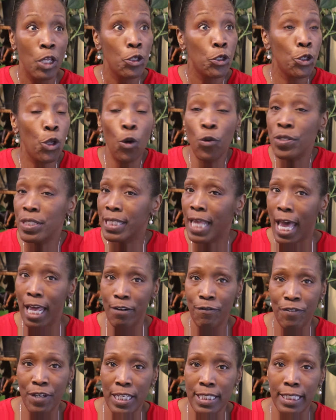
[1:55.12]
no
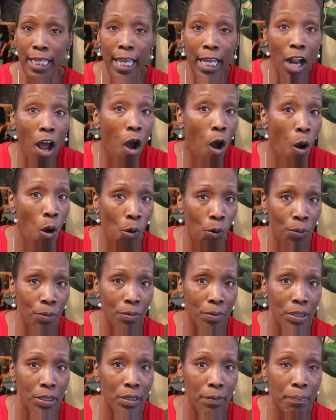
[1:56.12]
side effects at all
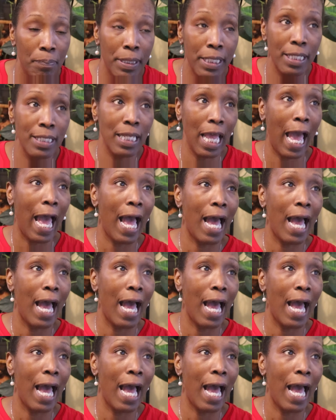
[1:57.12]
because